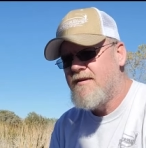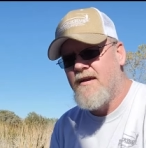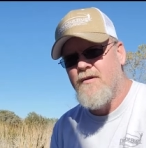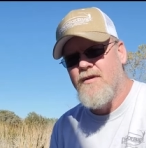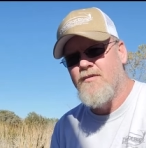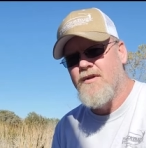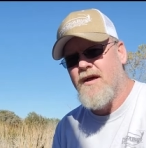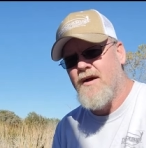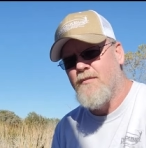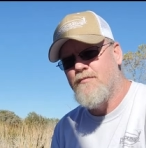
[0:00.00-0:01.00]
Not only will
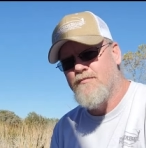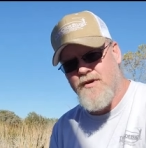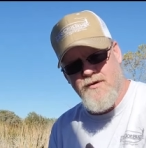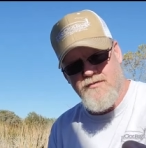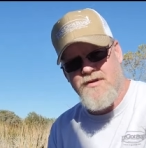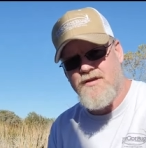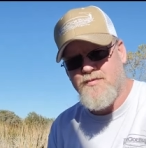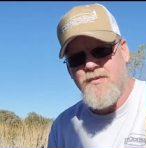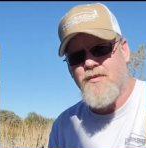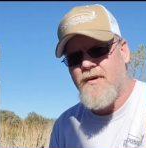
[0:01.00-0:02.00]
it help, you know, teach
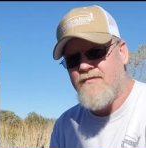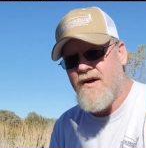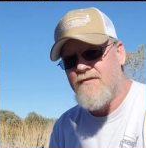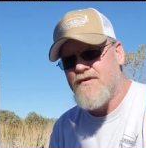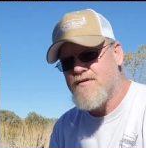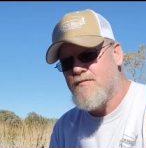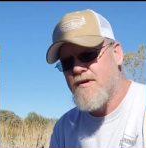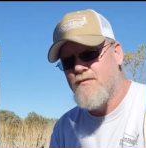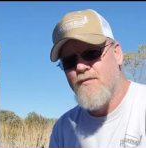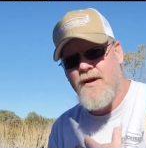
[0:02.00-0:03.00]
people about fly fishing, but
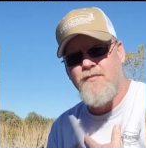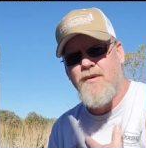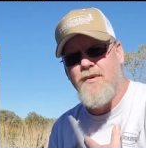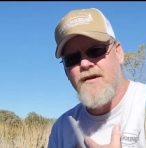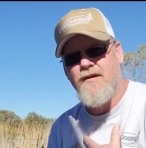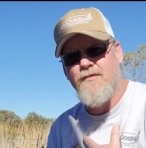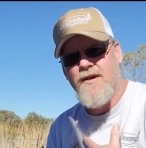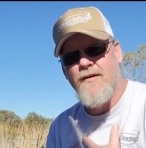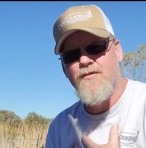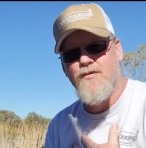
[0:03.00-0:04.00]
it will make me better at what
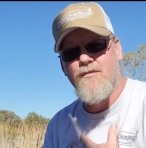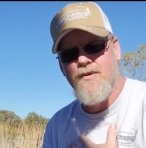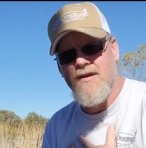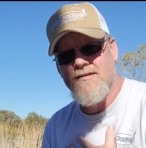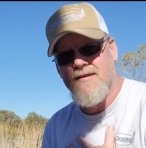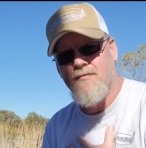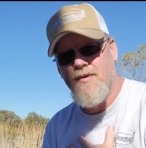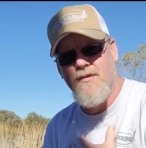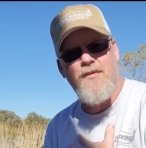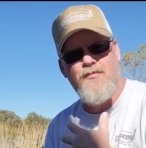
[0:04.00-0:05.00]
I'm doing because I'll
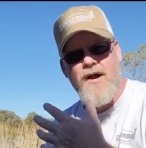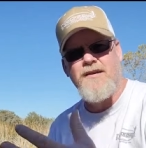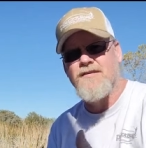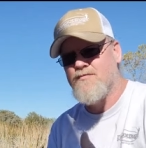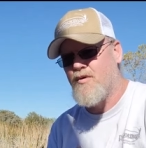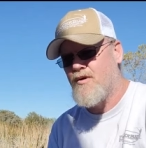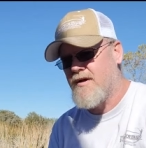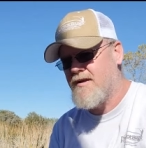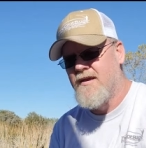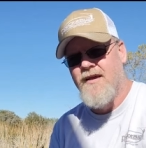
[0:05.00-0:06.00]
be able to practice more.
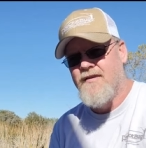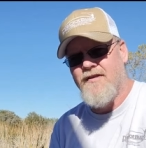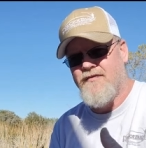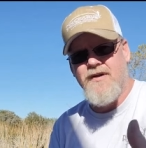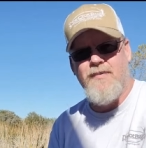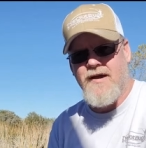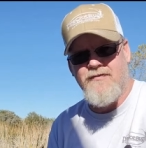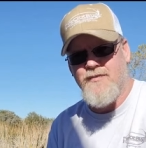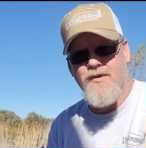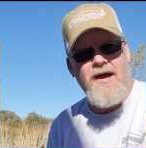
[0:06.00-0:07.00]
And the feedback
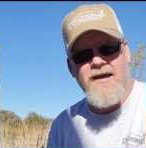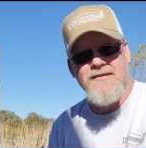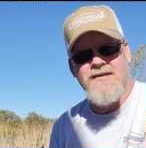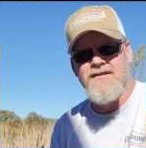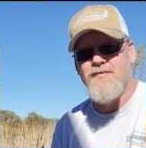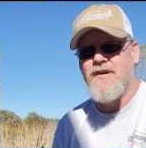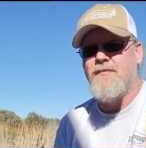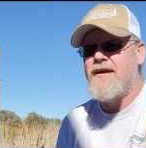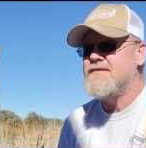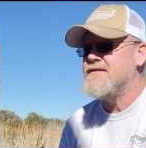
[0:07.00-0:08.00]
from you guys has been
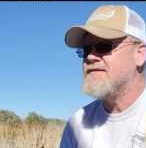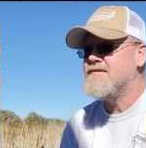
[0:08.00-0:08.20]
amazing.